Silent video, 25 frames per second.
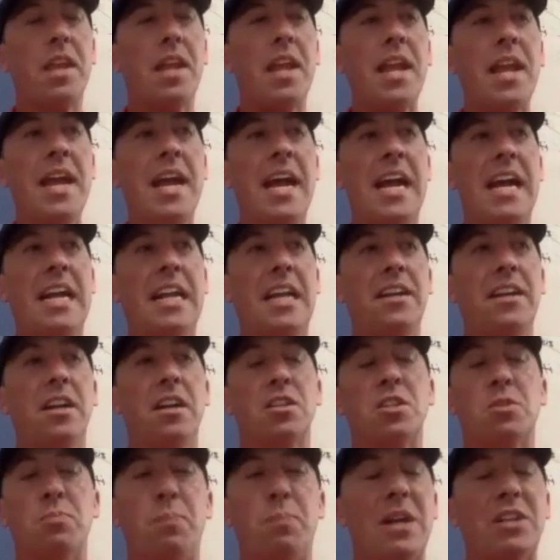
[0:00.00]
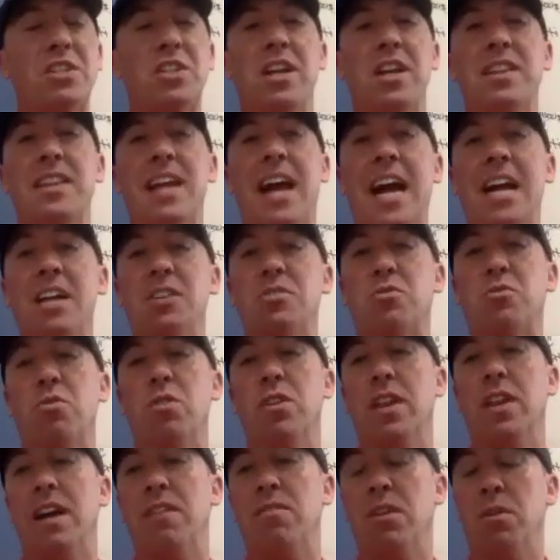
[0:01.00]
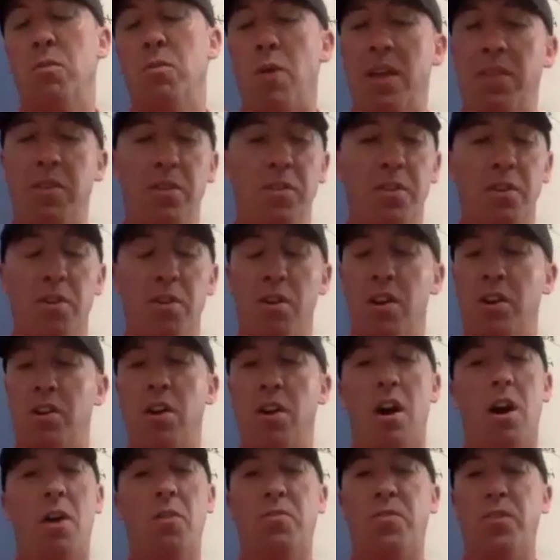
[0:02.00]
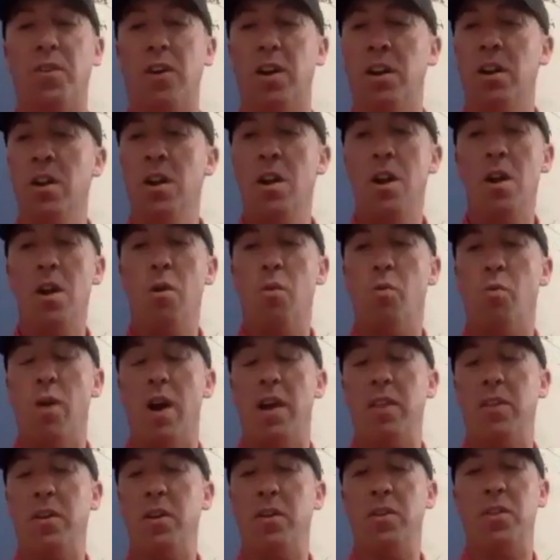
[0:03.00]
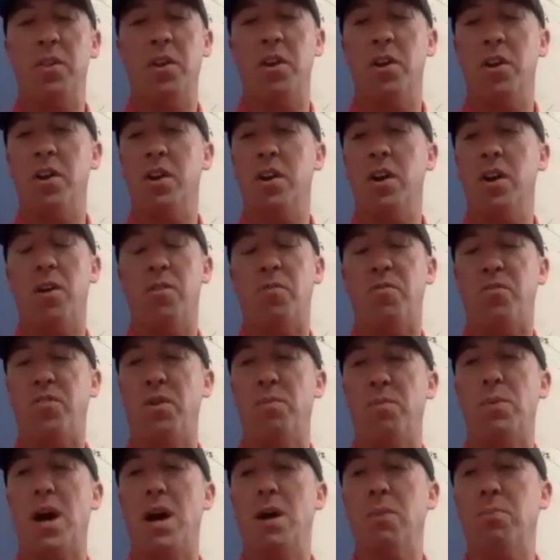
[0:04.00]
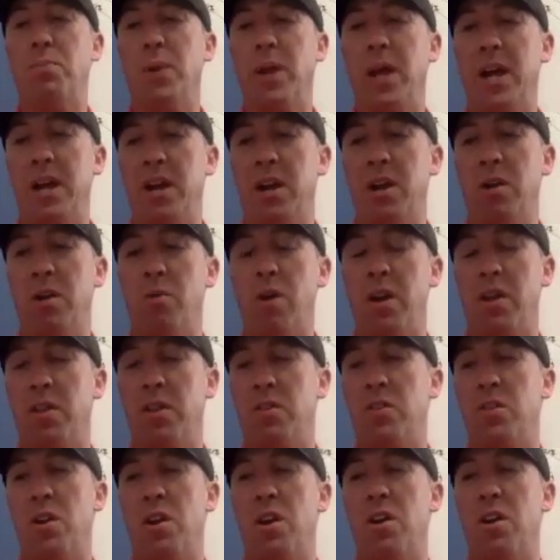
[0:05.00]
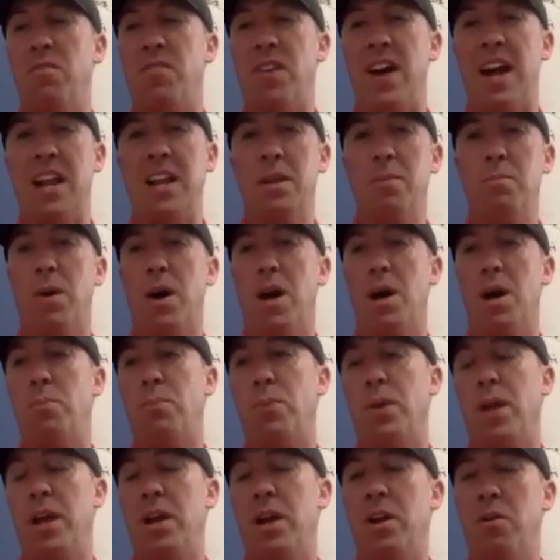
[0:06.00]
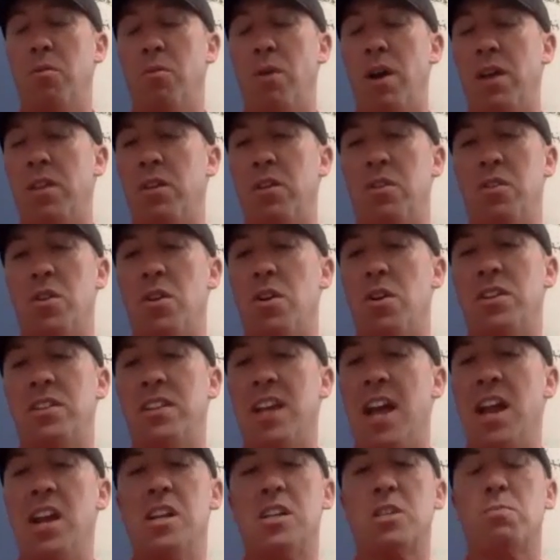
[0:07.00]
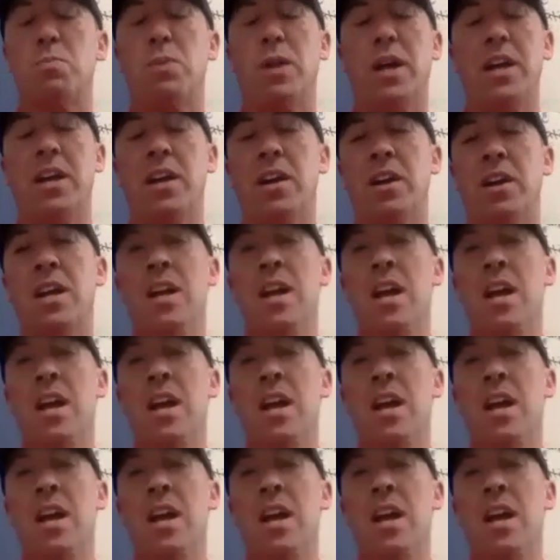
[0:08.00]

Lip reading: And especially at the high school level, whether they're a golfer, whether they're a football player, whether they're a volleyball player, whether they're a tennis player,